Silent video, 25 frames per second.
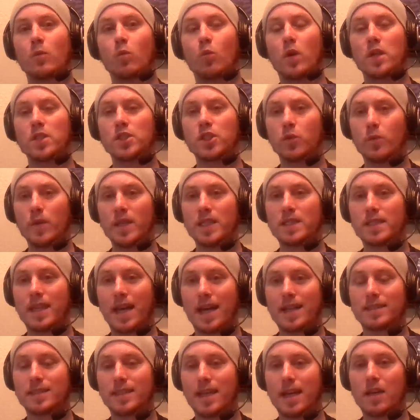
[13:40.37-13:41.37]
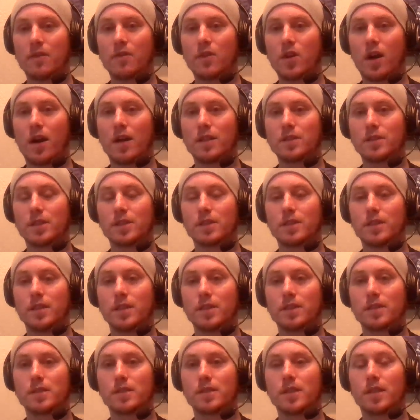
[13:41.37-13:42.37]
once you reach that state of
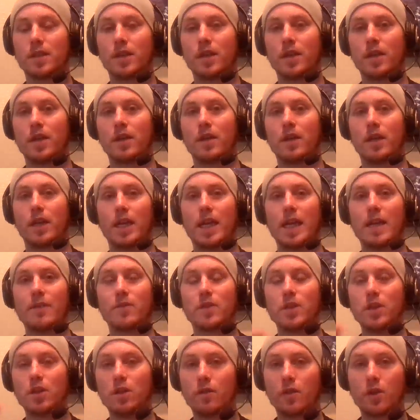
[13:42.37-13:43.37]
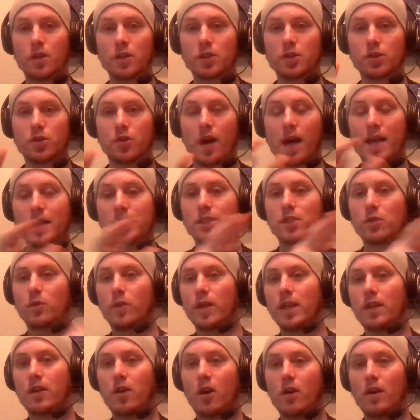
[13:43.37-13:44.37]
consciousness, if the universe tries to
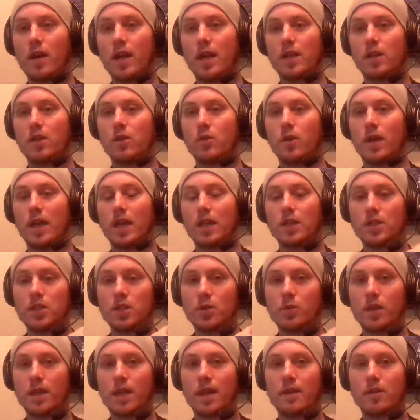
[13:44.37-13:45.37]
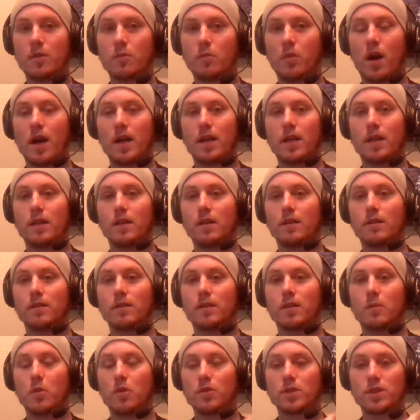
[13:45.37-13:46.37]
reincarnate you into another body,
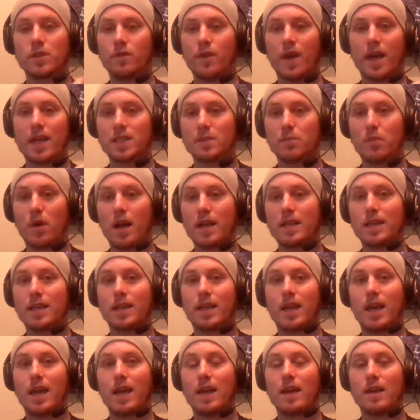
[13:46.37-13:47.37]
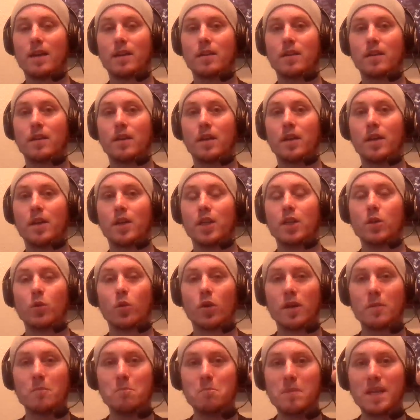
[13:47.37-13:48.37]
the most advanced body it can, you
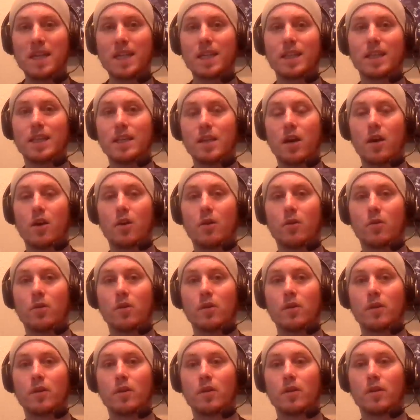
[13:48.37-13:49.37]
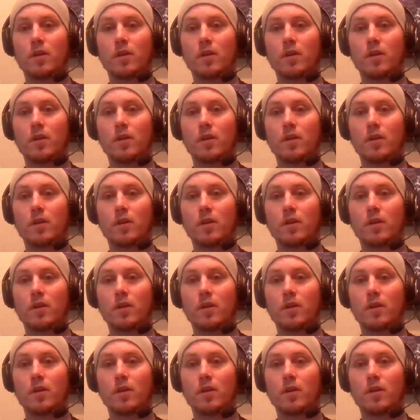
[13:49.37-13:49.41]
will immediately know,